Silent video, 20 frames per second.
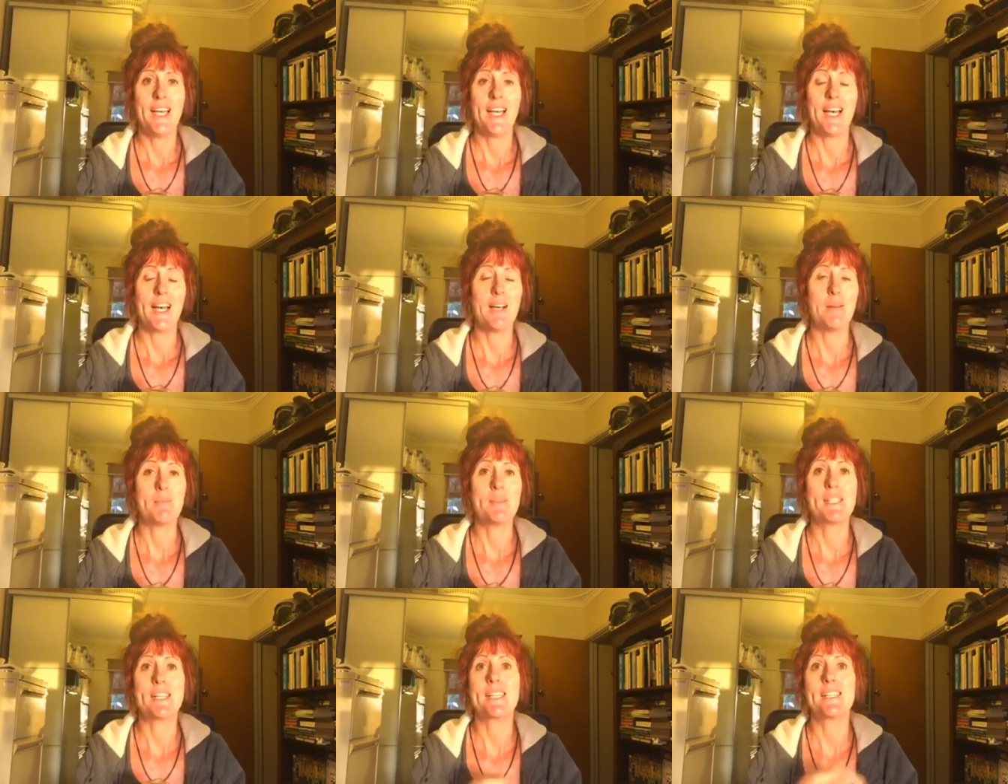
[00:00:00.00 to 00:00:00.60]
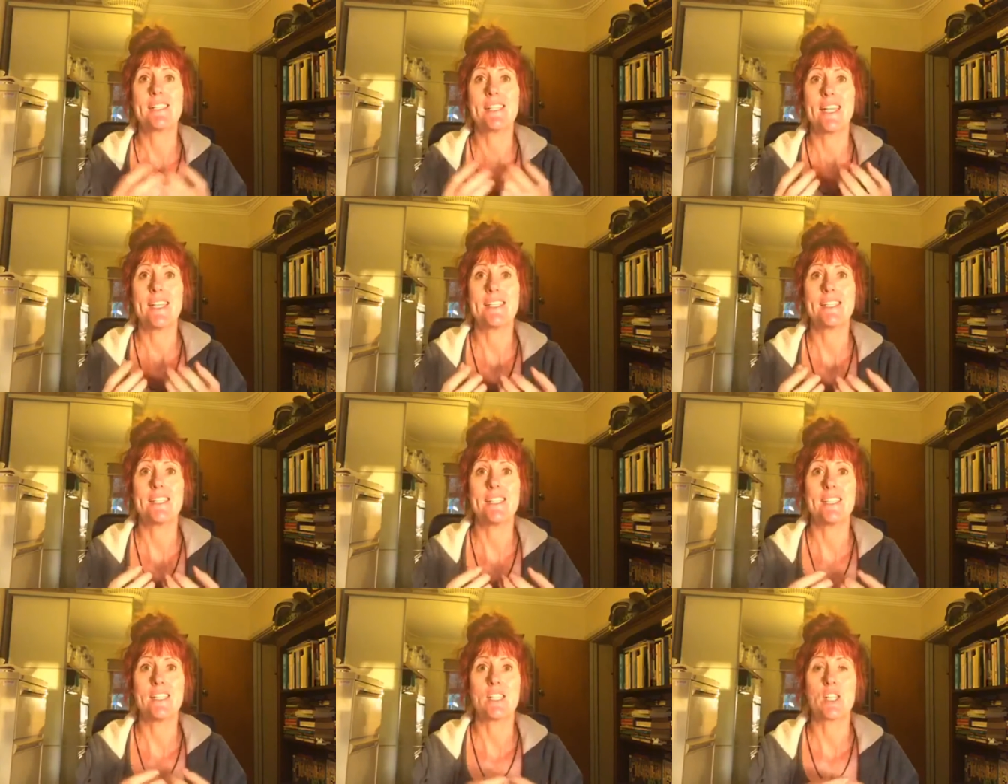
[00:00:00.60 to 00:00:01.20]
um,
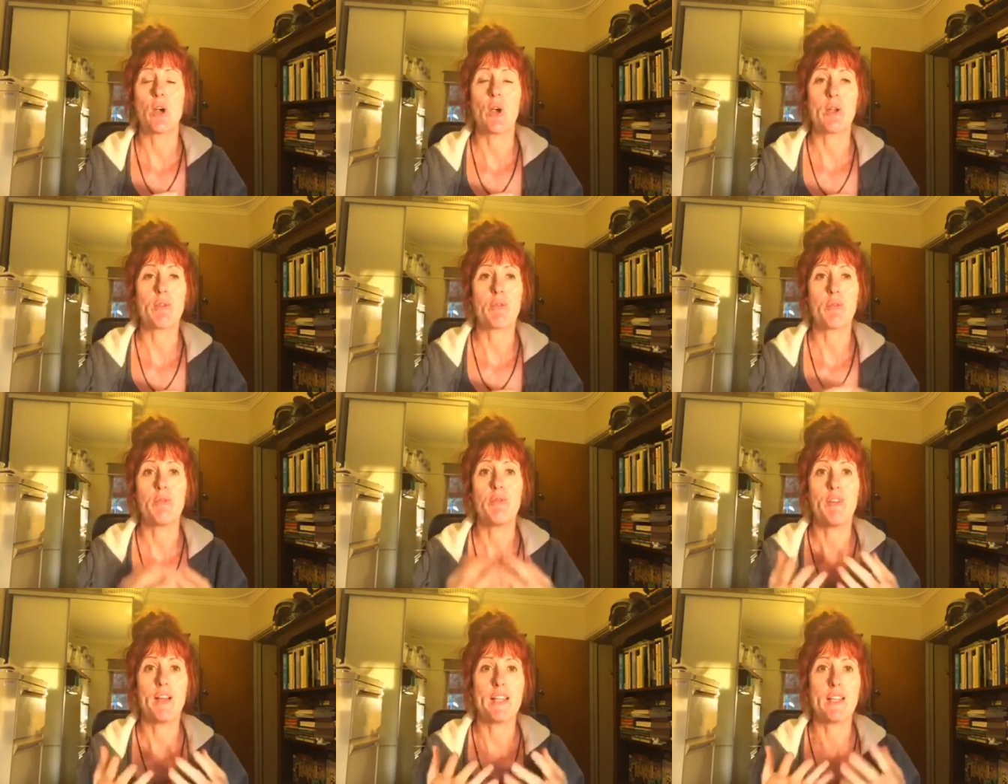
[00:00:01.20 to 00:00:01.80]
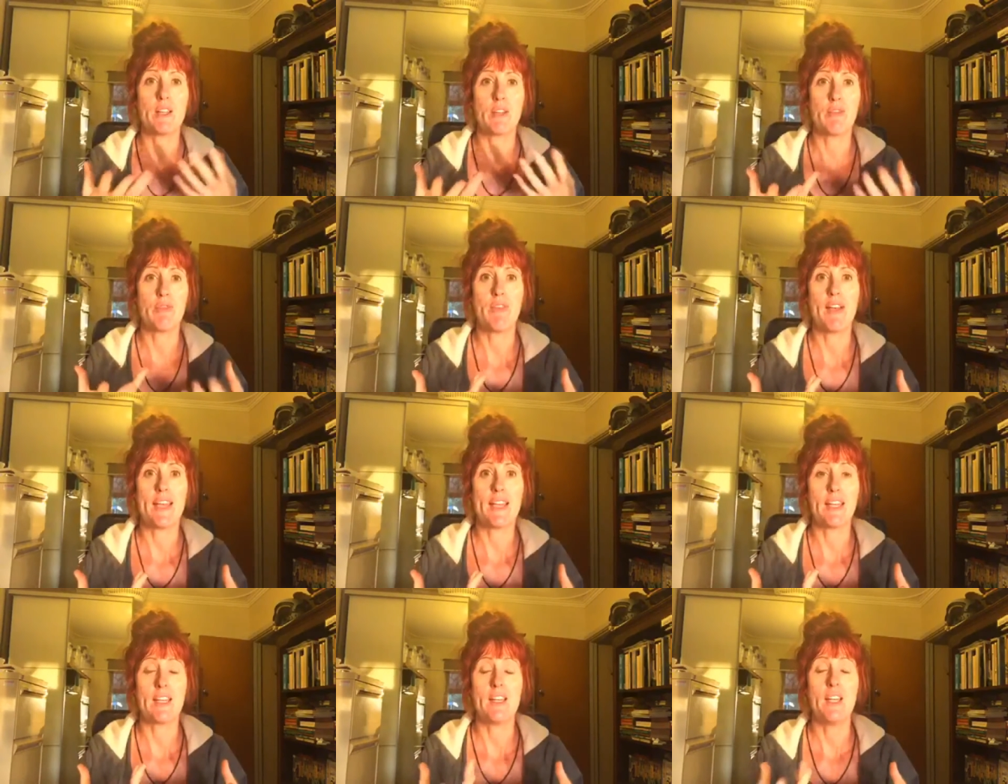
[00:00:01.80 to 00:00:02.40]
success is going from failure to
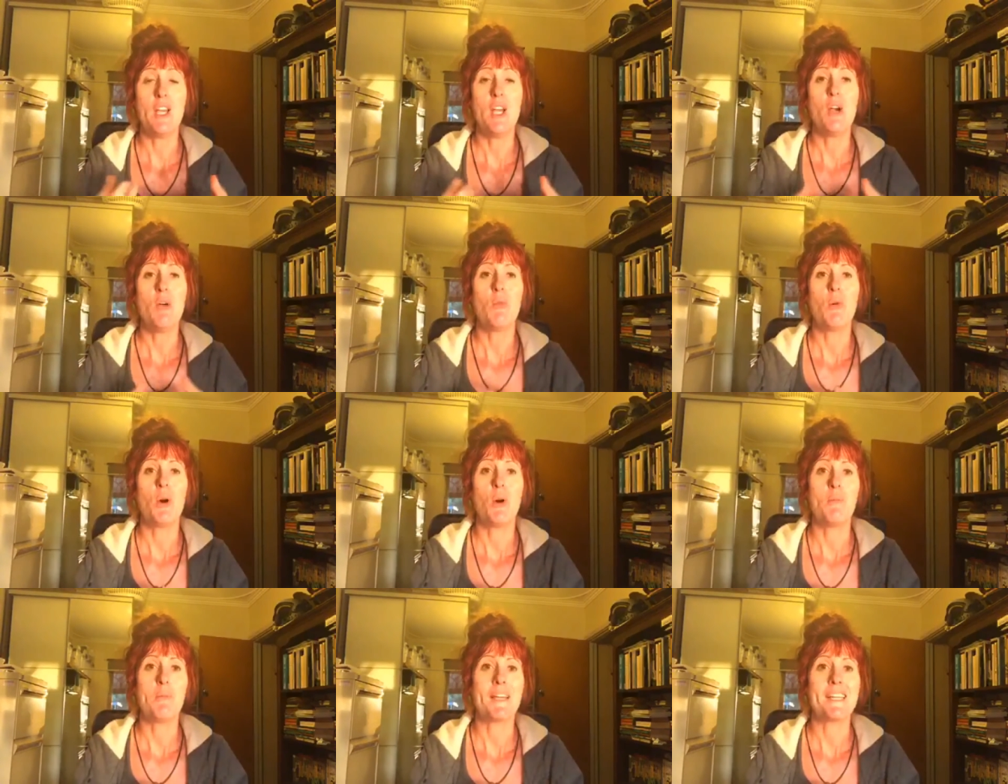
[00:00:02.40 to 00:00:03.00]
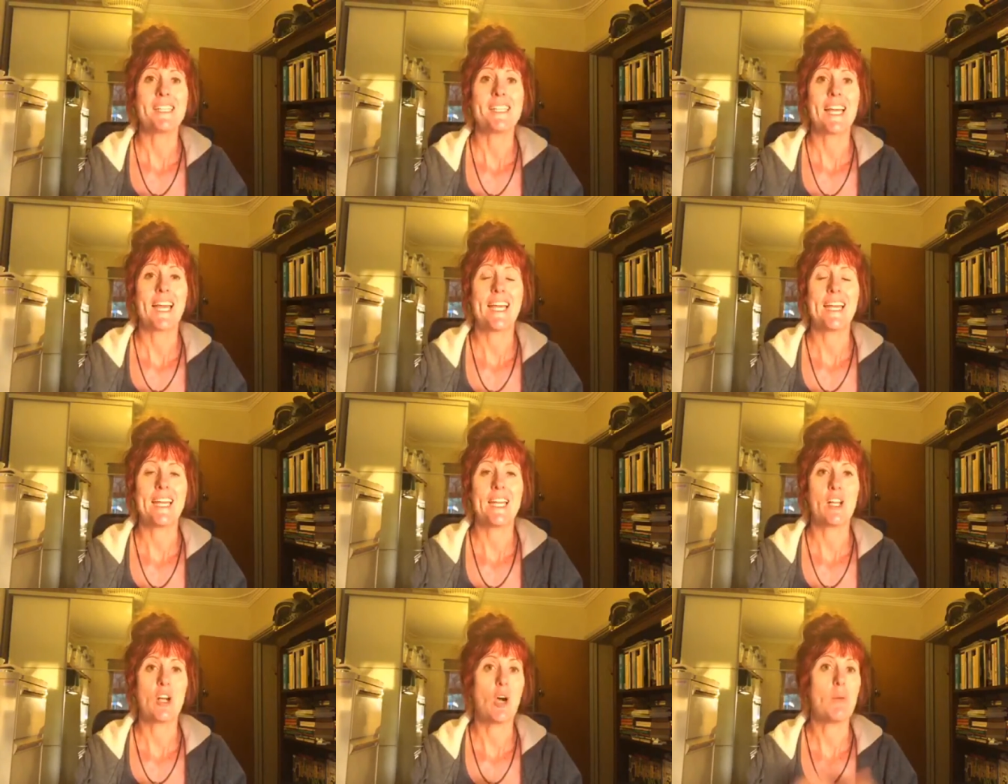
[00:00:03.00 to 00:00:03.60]
failure while
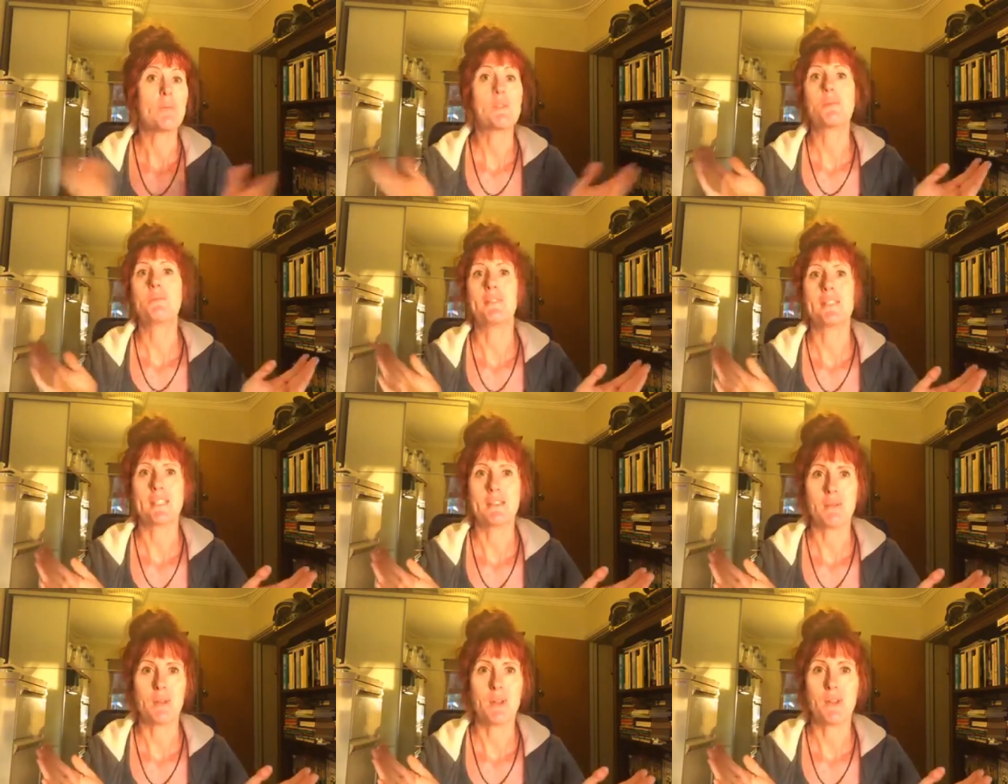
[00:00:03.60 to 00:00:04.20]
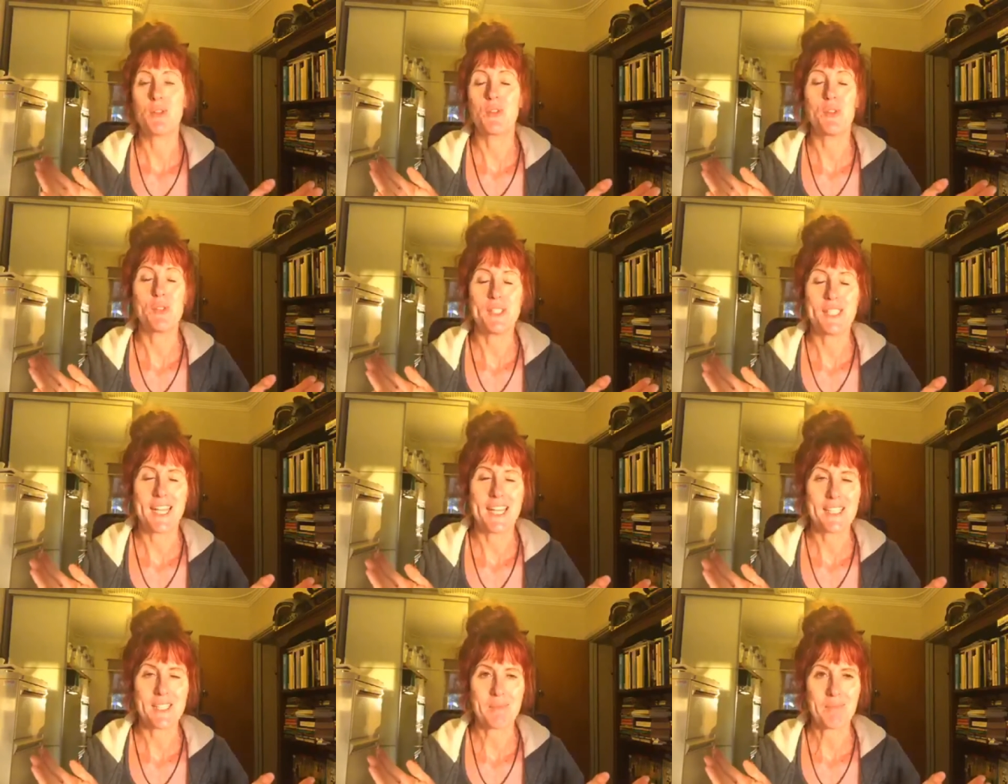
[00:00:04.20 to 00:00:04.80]
maintaining optimism and
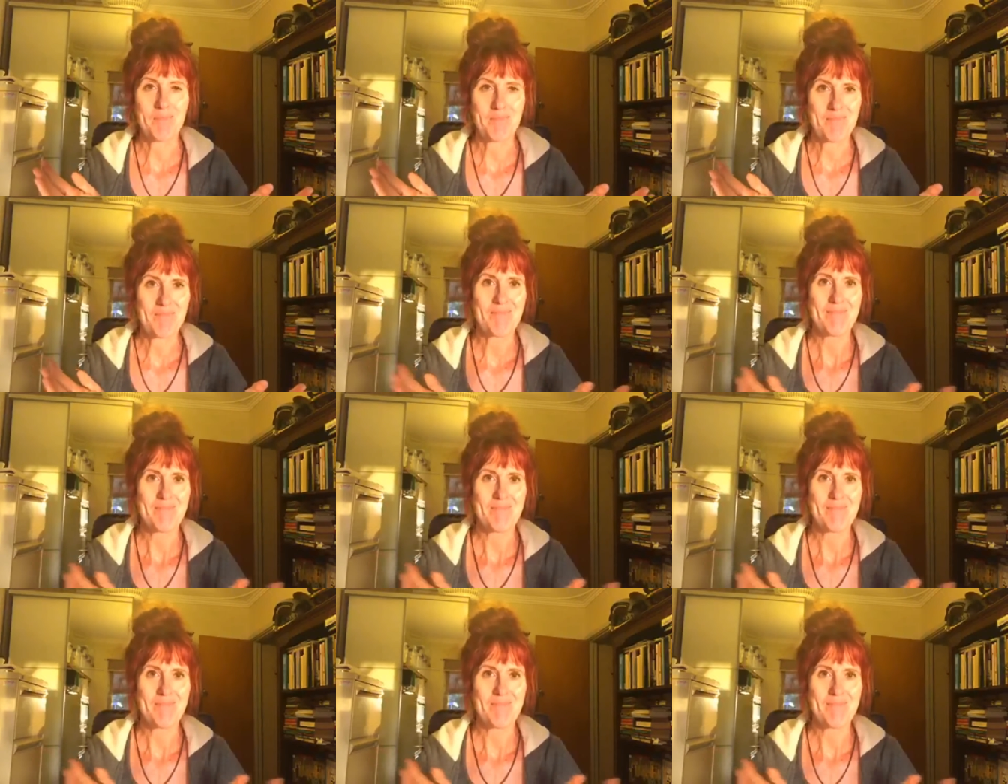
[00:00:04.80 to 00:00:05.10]
enthusiasm